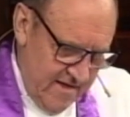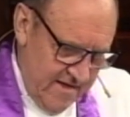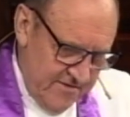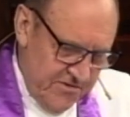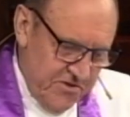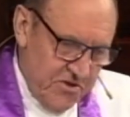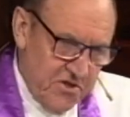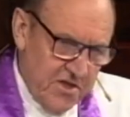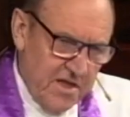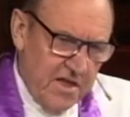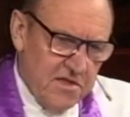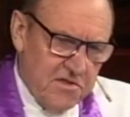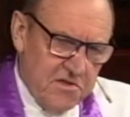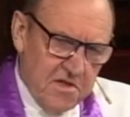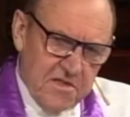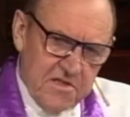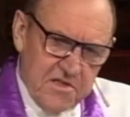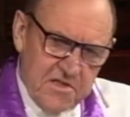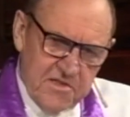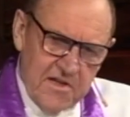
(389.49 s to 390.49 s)
And
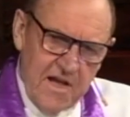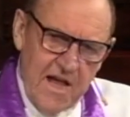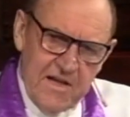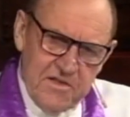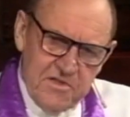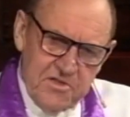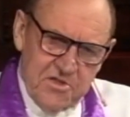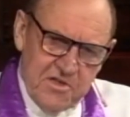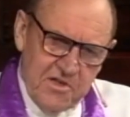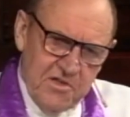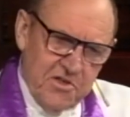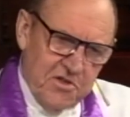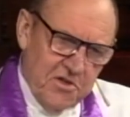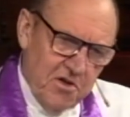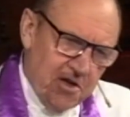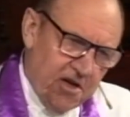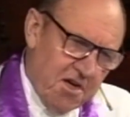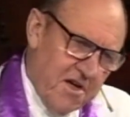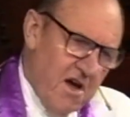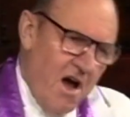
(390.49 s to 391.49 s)
Jesus says she
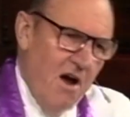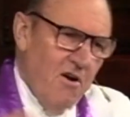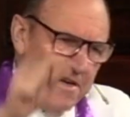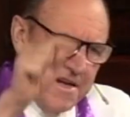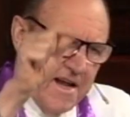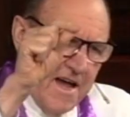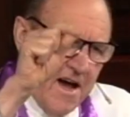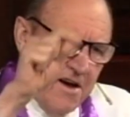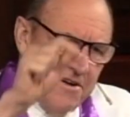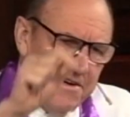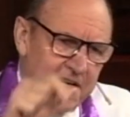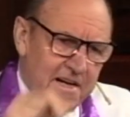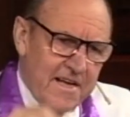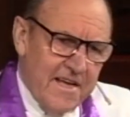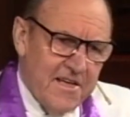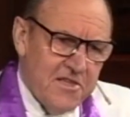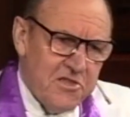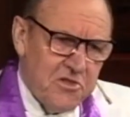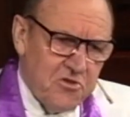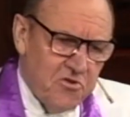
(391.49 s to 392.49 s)
should go down in
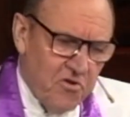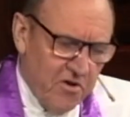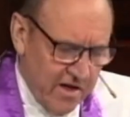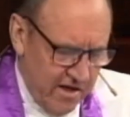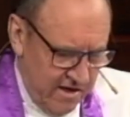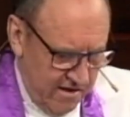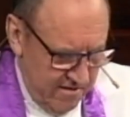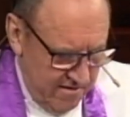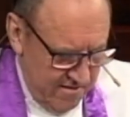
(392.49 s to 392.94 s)
history.